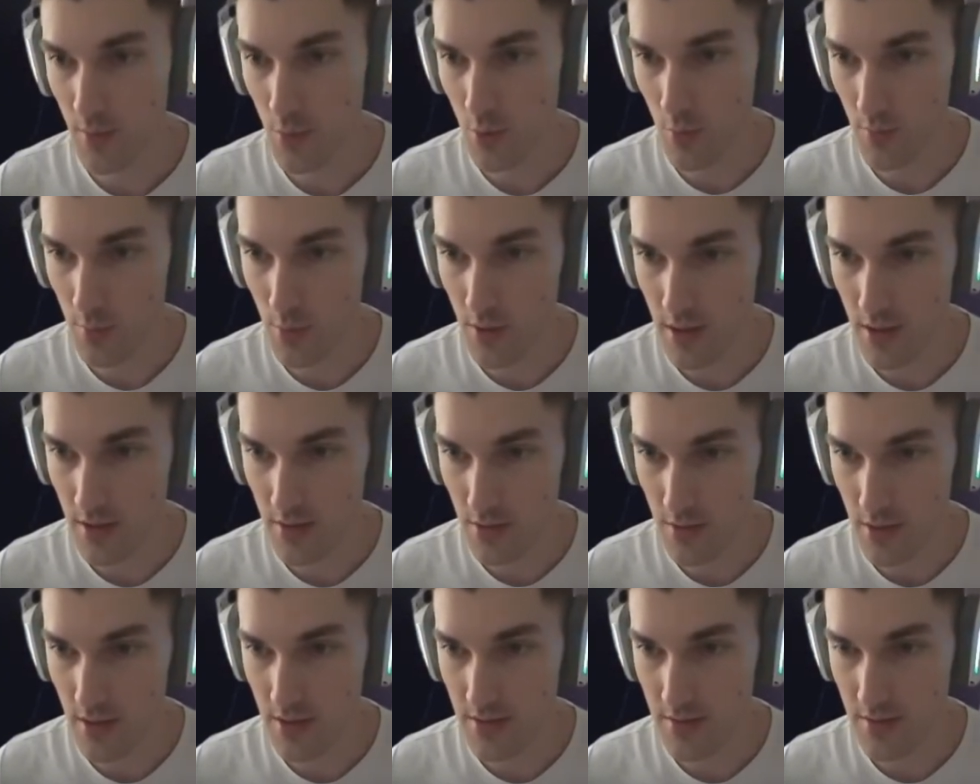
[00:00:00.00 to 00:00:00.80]
Open
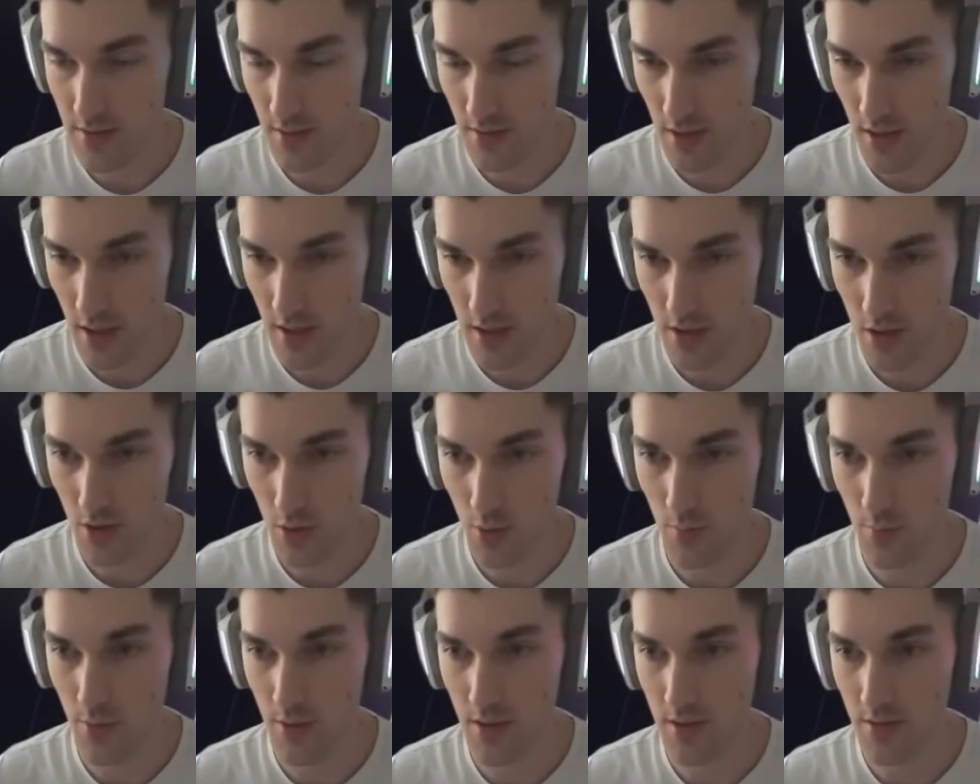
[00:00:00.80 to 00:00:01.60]
interest, the change
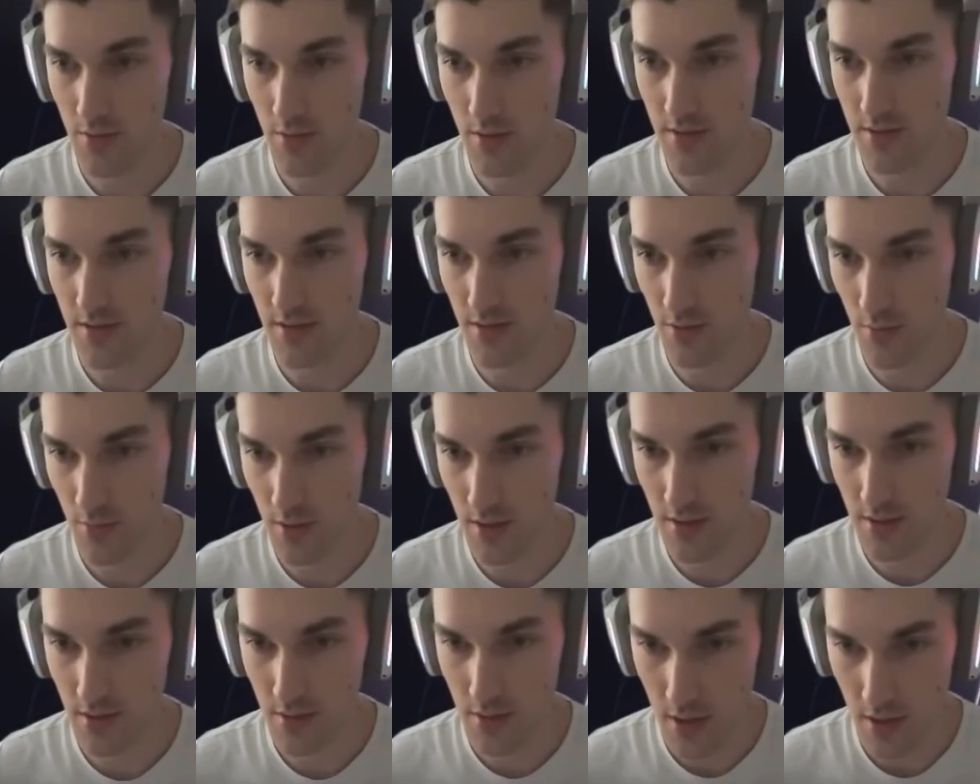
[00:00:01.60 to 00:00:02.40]
in open interest is
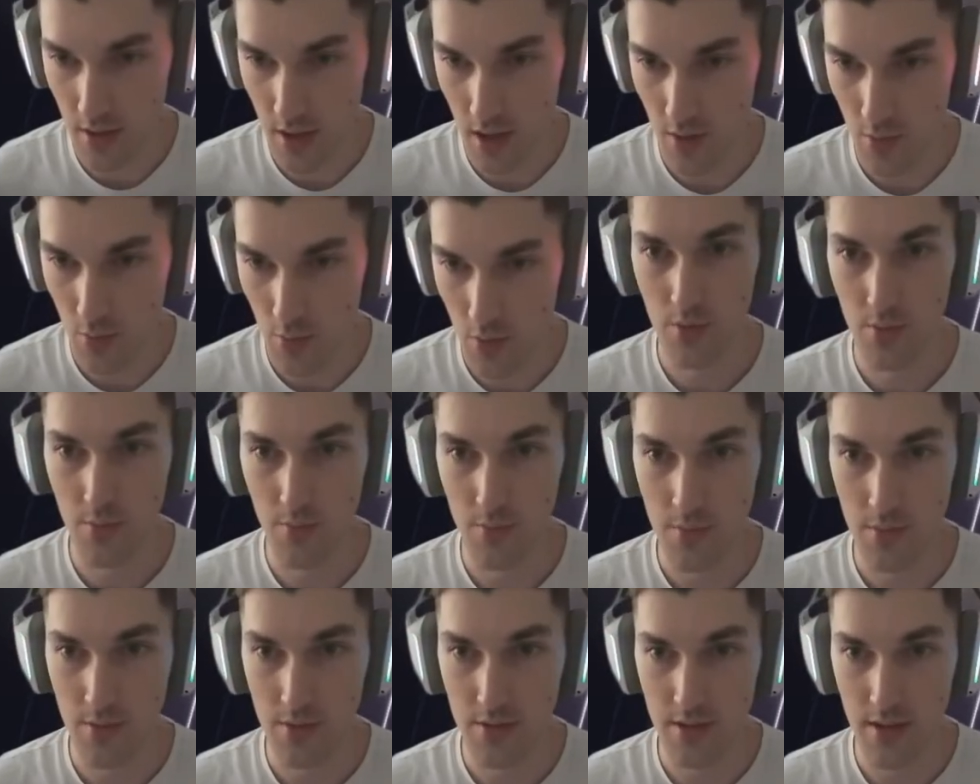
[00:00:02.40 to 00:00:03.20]
greater than
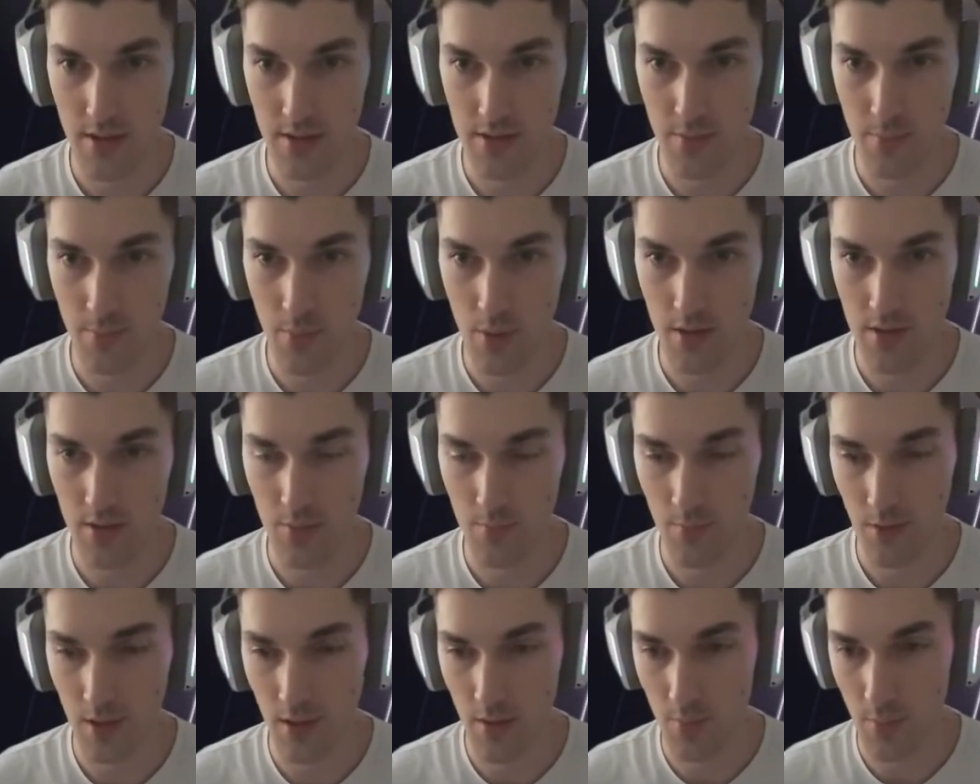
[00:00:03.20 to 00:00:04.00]
our setting
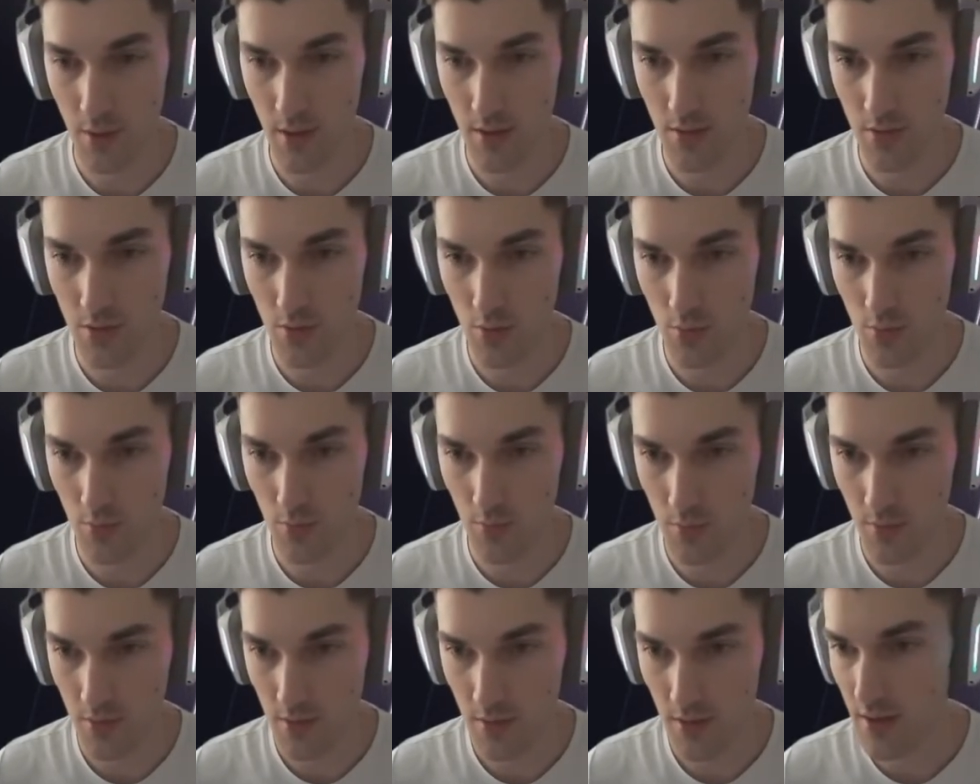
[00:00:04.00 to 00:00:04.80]
multiplied by
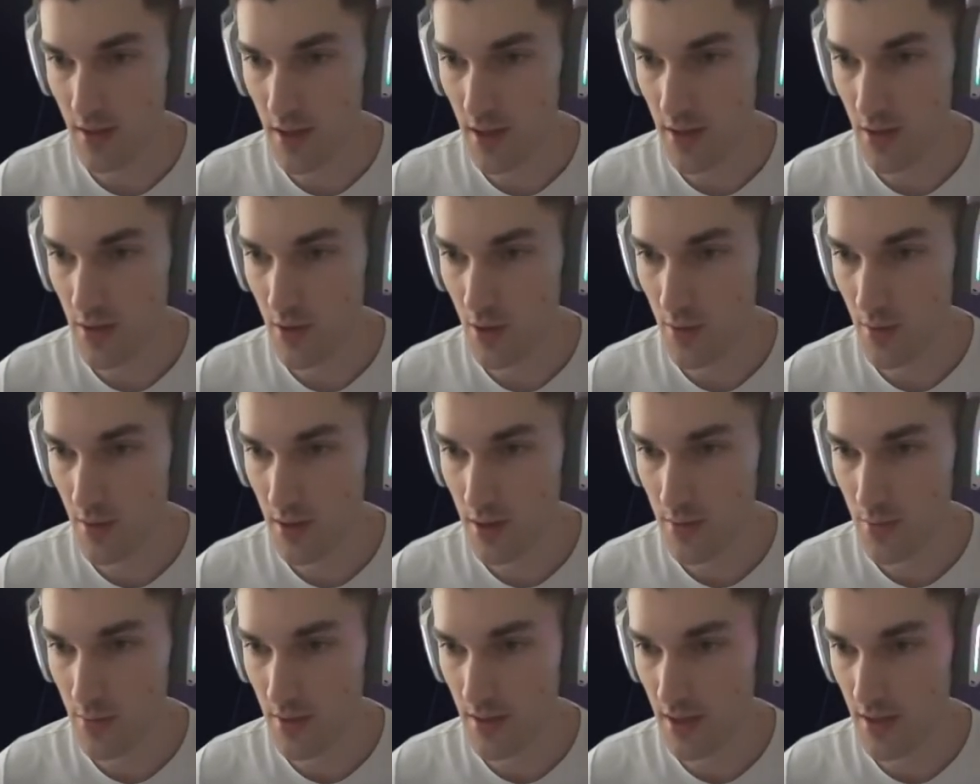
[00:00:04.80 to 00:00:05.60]
2, and long
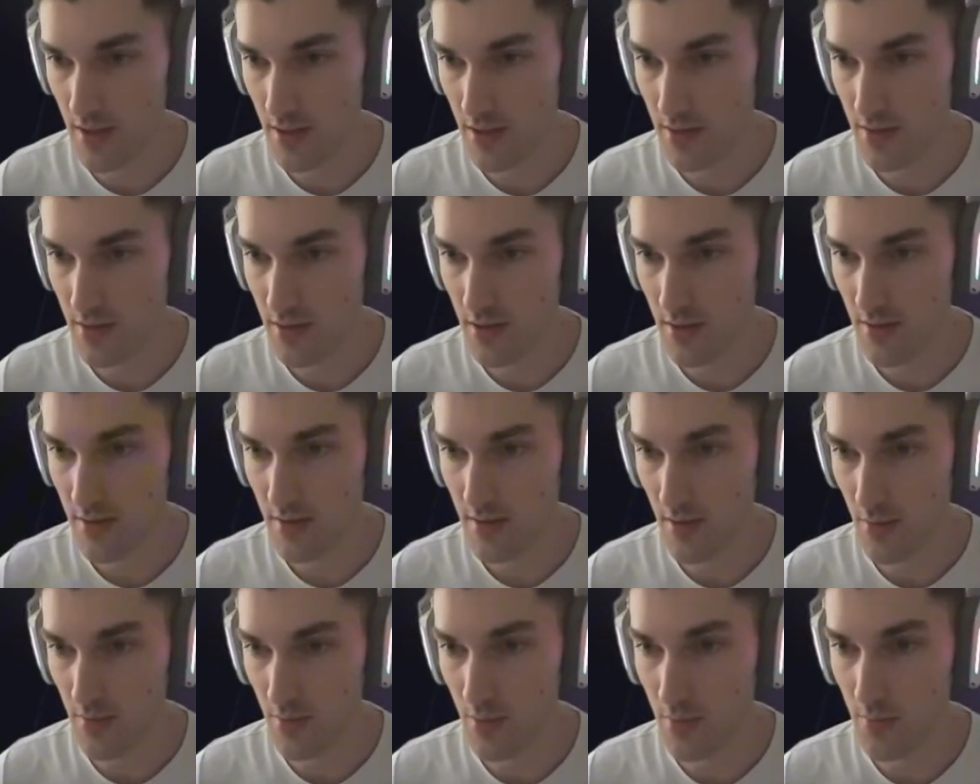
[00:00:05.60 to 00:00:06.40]
liquidations are
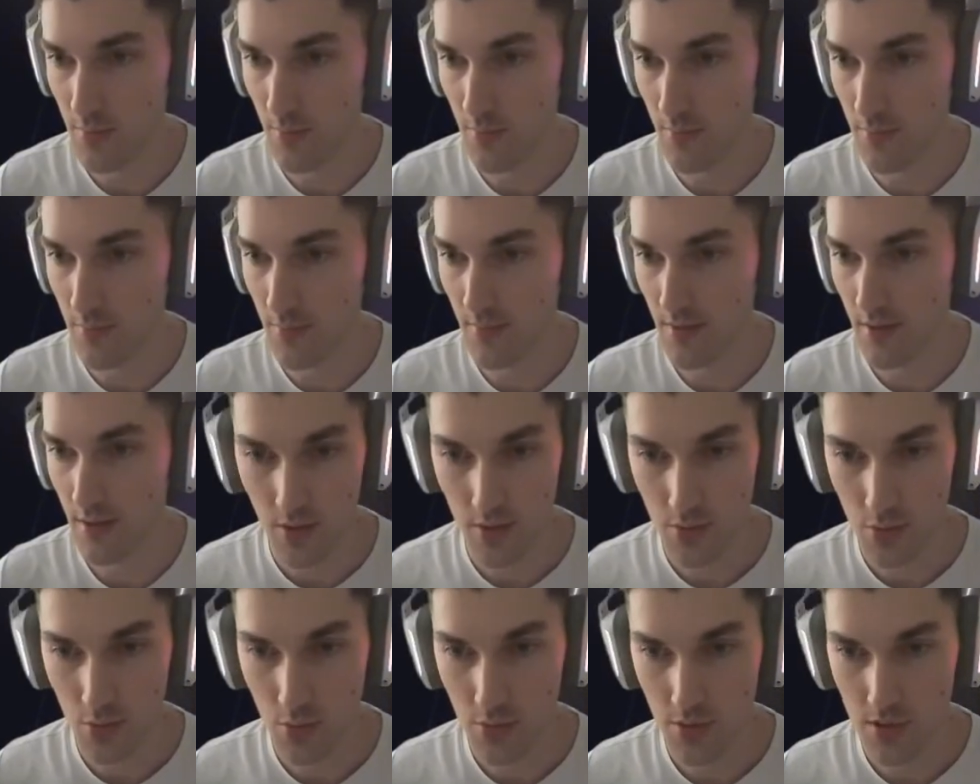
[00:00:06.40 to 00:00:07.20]
0.
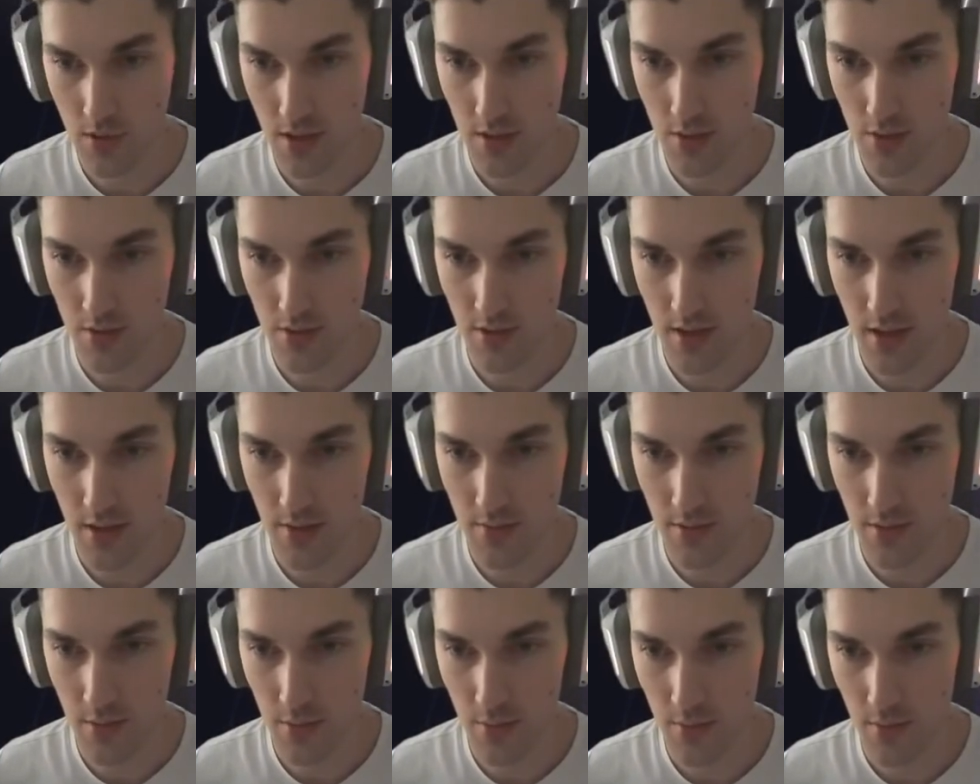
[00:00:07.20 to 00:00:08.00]
There are 2 signals
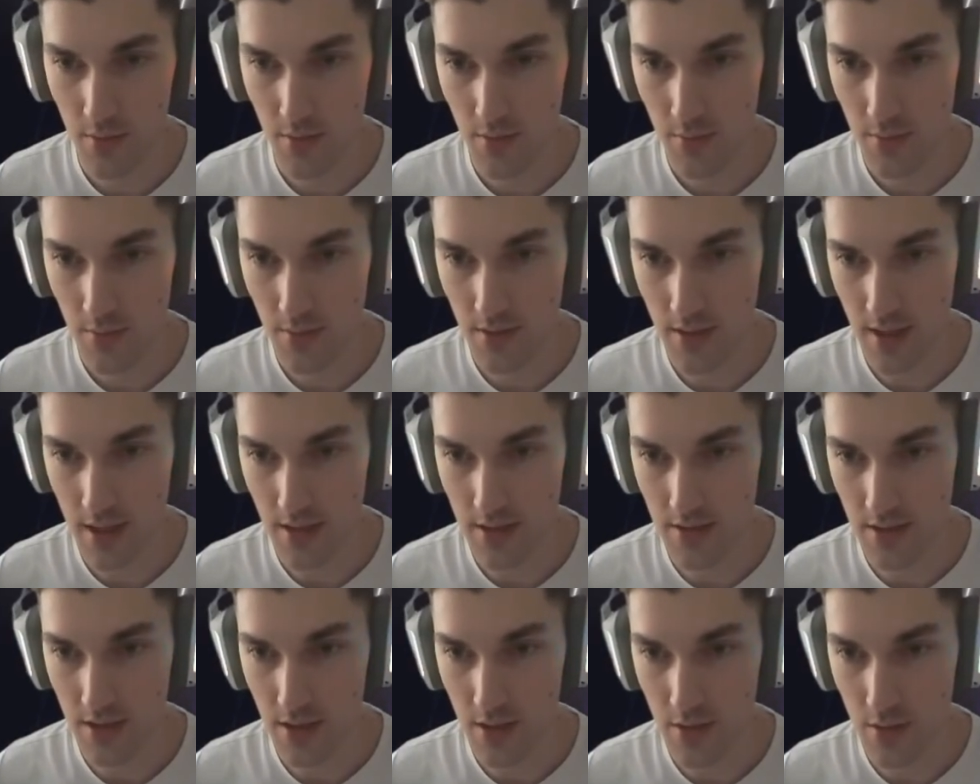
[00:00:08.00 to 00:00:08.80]
left. The
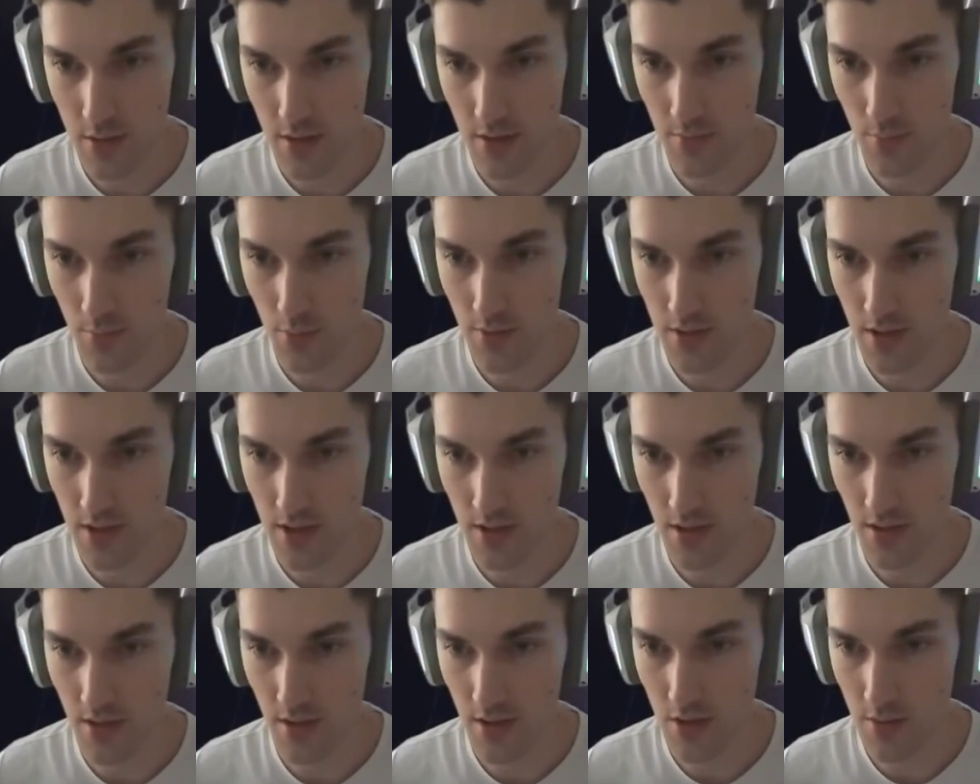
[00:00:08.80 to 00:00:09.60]
next signal is
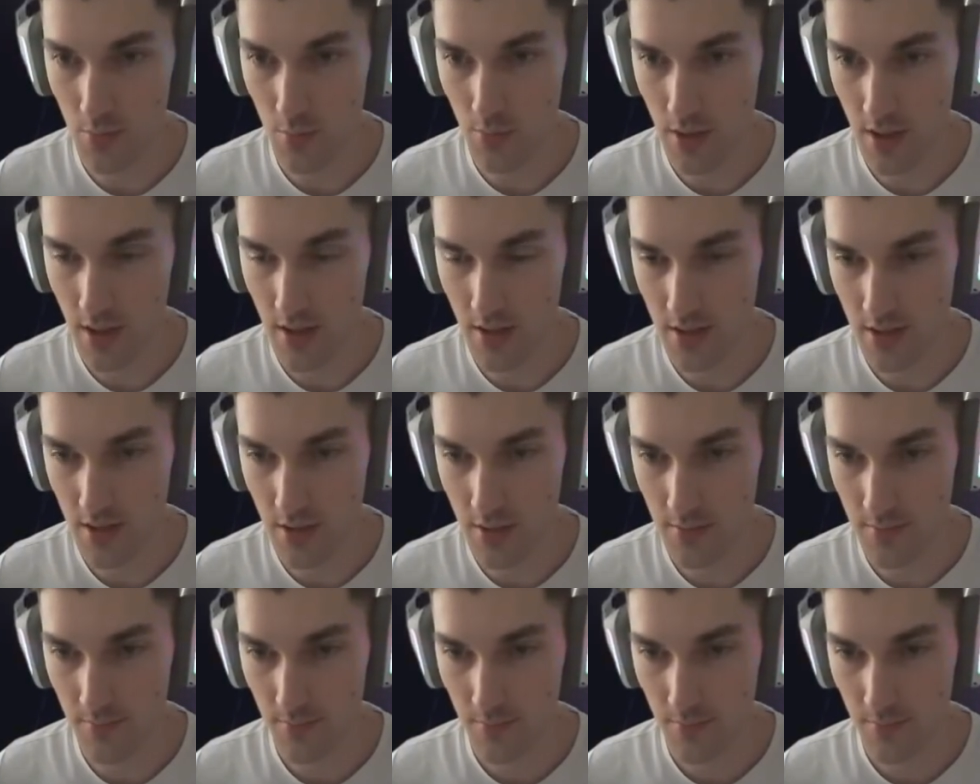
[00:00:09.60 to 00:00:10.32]
position accumulation.